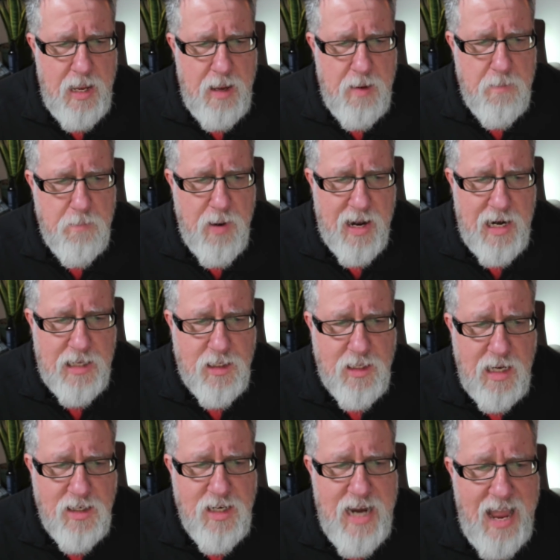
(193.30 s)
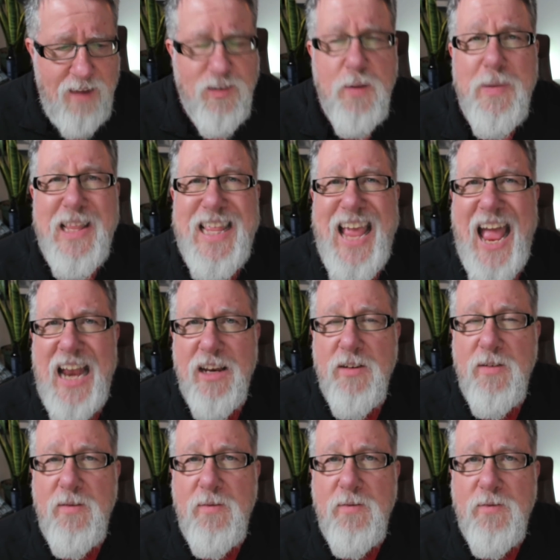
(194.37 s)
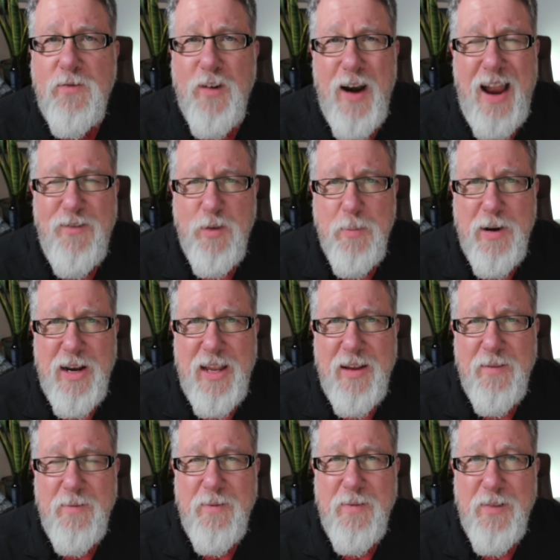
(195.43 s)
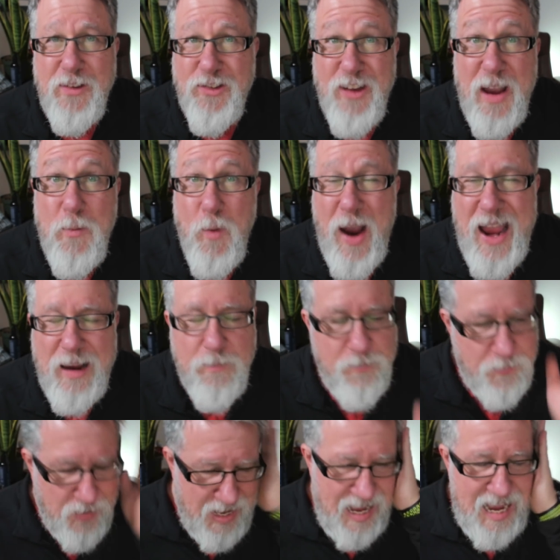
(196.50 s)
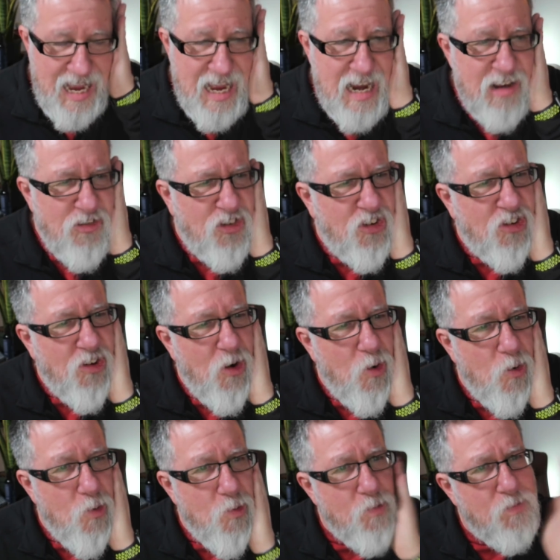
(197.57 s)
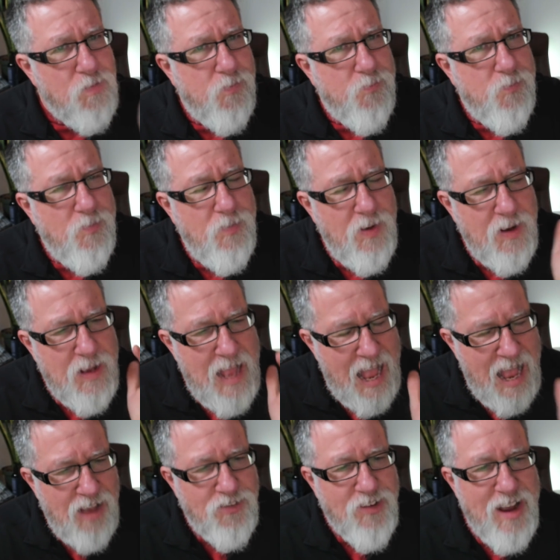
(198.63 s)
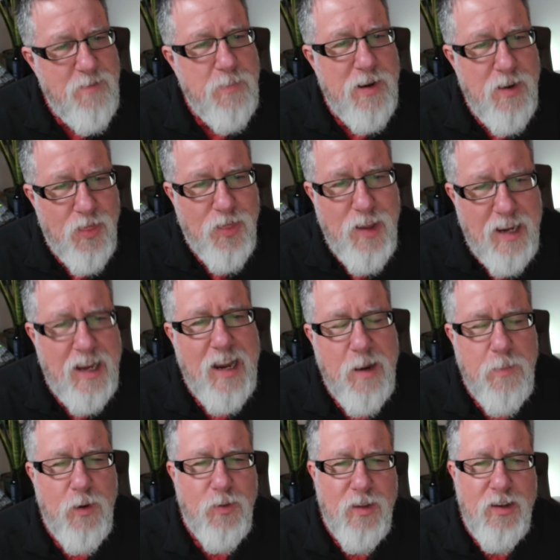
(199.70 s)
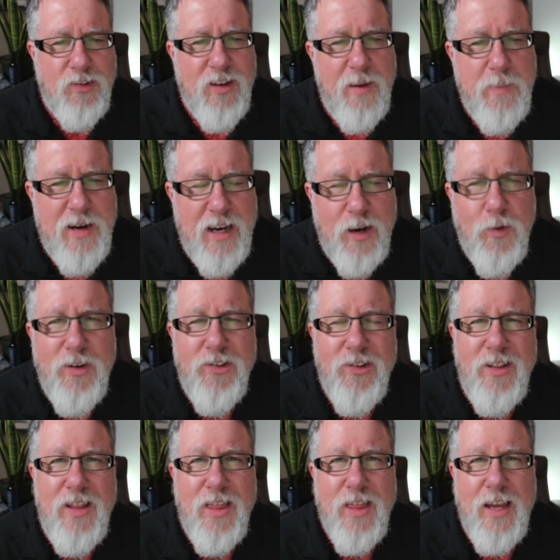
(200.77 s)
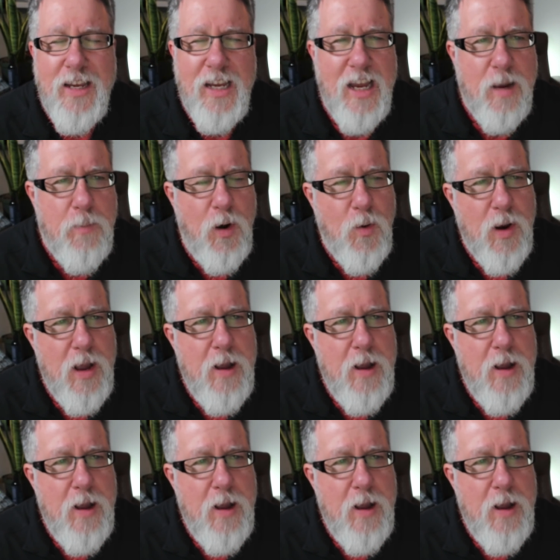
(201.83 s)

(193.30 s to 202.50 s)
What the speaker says: But it doesn't have to be the end for everybody the same way. And so as I've been thinking about this, I've been increasingly thinking about